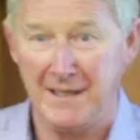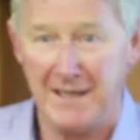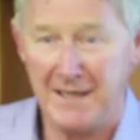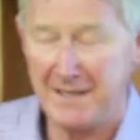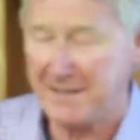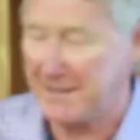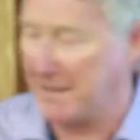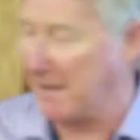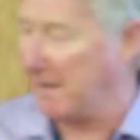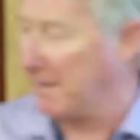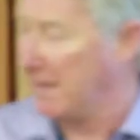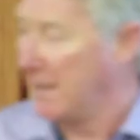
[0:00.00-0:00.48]

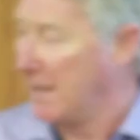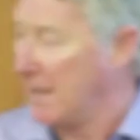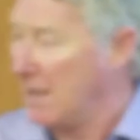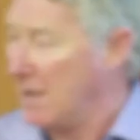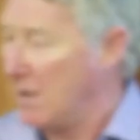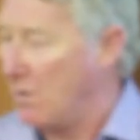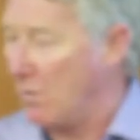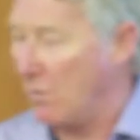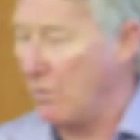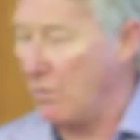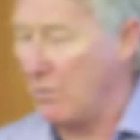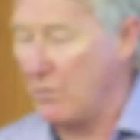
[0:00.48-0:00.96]
Excellent.
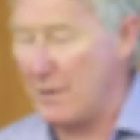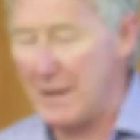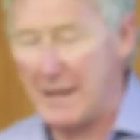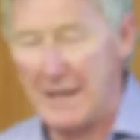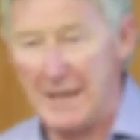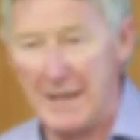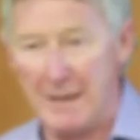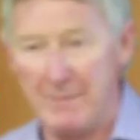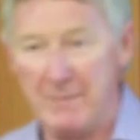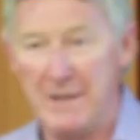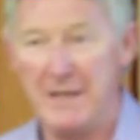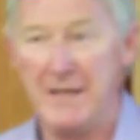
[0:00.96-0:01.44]
Well,
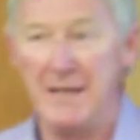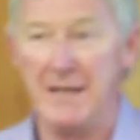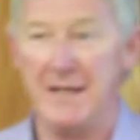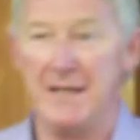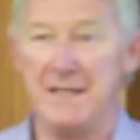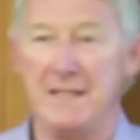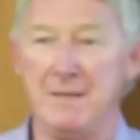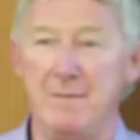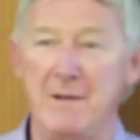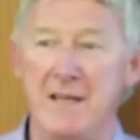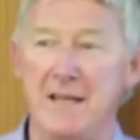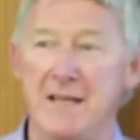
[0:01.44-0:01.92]
um,
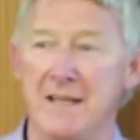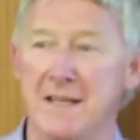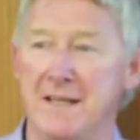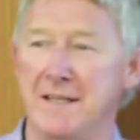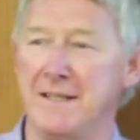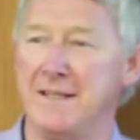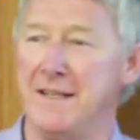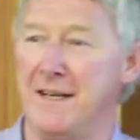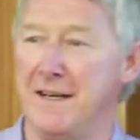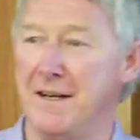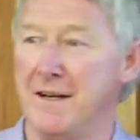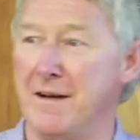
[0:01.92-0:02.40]
as Amir
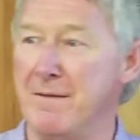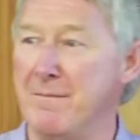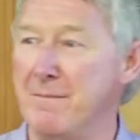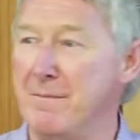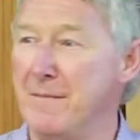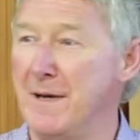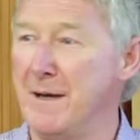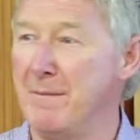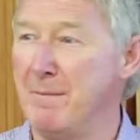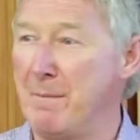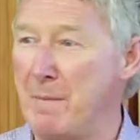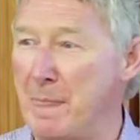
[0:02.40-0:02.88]
said,
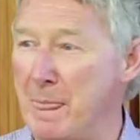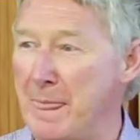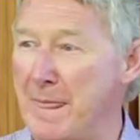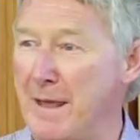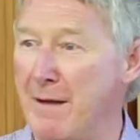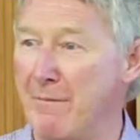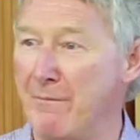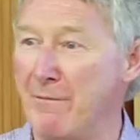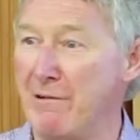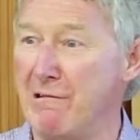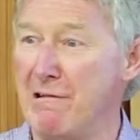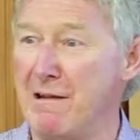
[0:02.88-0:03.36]
I'm, um,
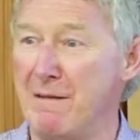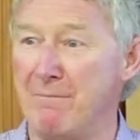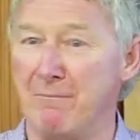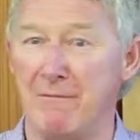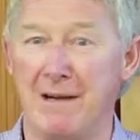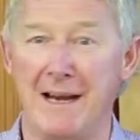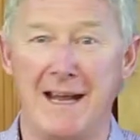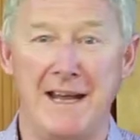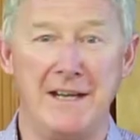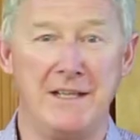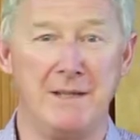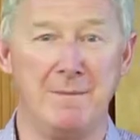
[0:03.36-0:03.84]
I'm very
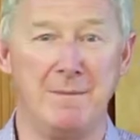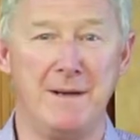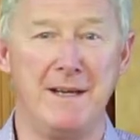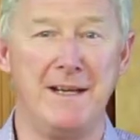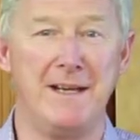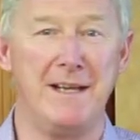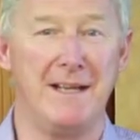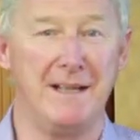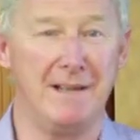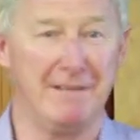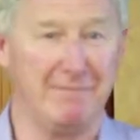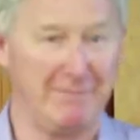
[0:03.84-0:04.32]
glad to be
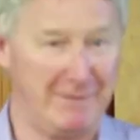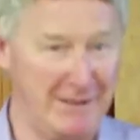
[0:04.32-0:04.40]
here.